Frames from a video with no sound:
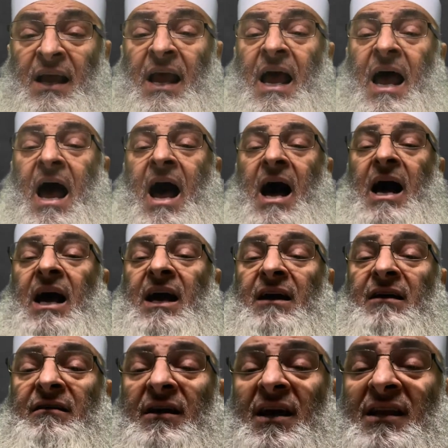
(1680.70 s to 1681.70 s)
higher
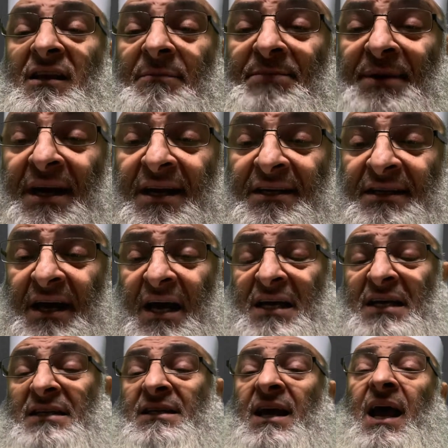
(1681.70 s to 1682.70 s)
in the
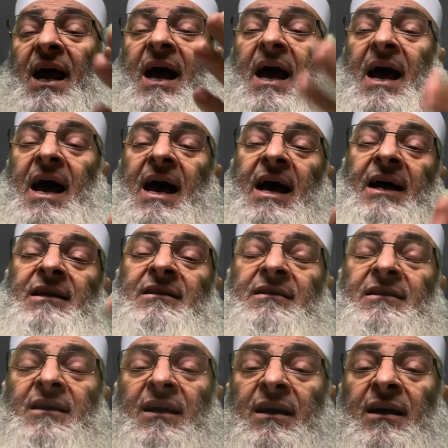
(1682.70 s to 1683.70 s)
paradise, and
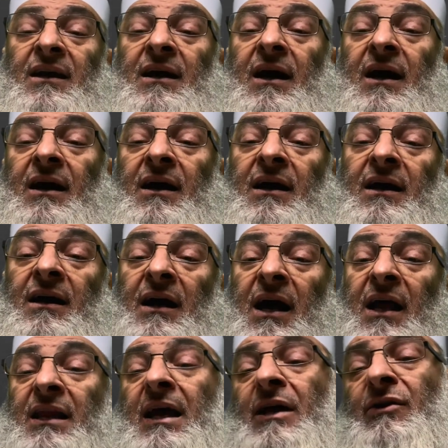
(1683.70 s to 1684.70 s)

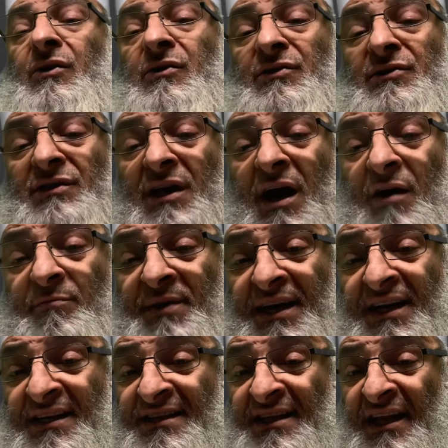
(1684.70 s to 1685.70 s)
Allah knows how big
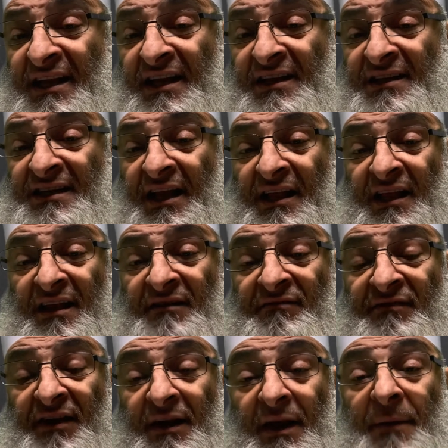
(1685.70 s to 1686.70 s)
is that
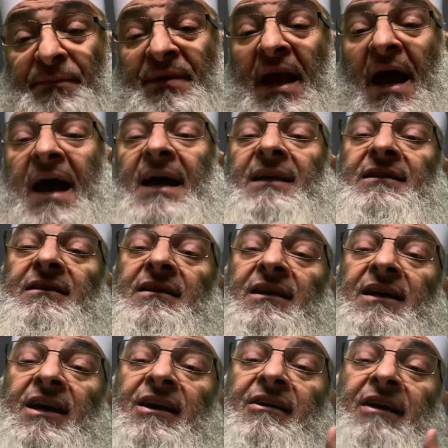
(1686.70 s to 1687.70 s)
level, and
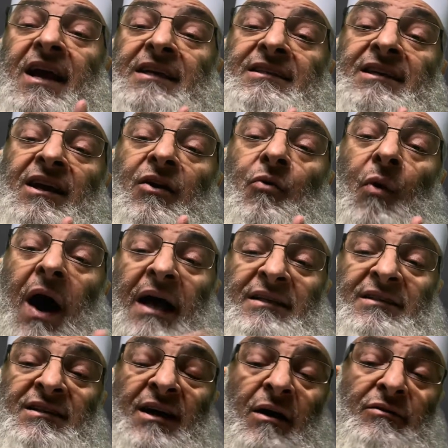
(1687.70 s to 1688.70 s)
erasing
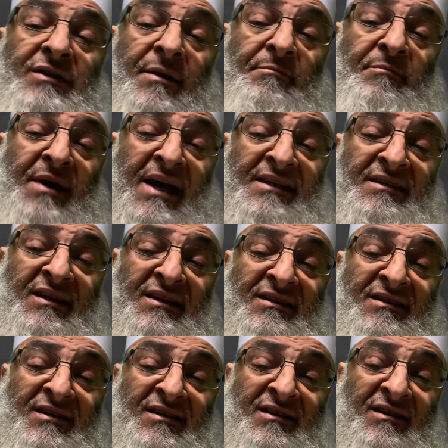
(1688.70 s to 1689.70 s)
1,000 bad
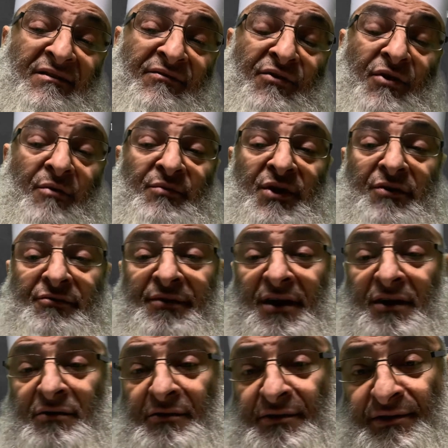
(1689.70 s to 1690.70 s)
deeds from your
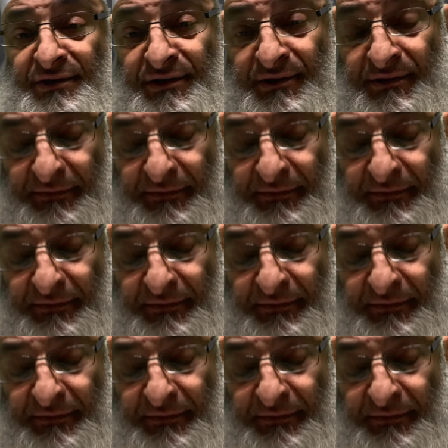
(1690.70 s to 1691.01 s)
records